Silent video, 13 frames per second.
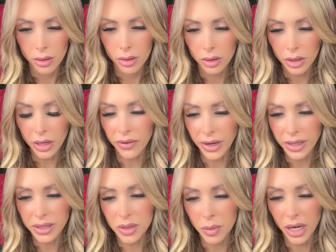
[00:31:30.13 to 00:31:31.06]
Clarify
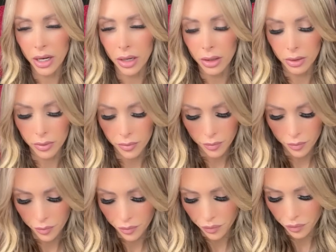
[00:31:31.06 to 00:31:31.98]
despair.
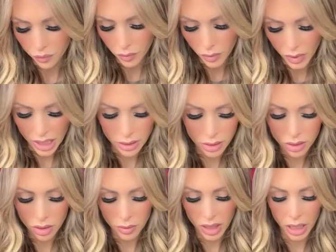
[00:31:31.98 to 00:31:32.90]
That's
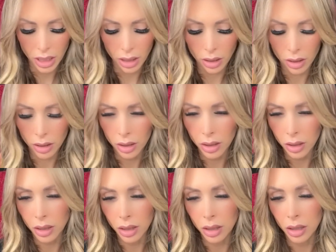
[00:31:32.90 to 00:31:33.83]
too many.
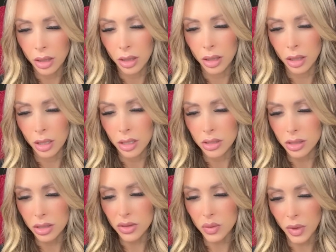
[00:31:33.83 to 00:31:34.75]

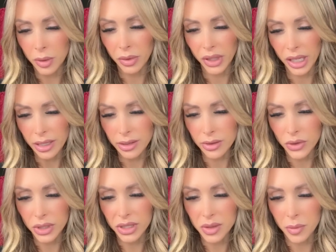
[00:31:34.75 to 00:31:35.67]
This one, please, for
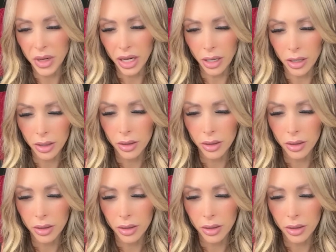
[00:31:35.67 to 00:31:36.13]
despair.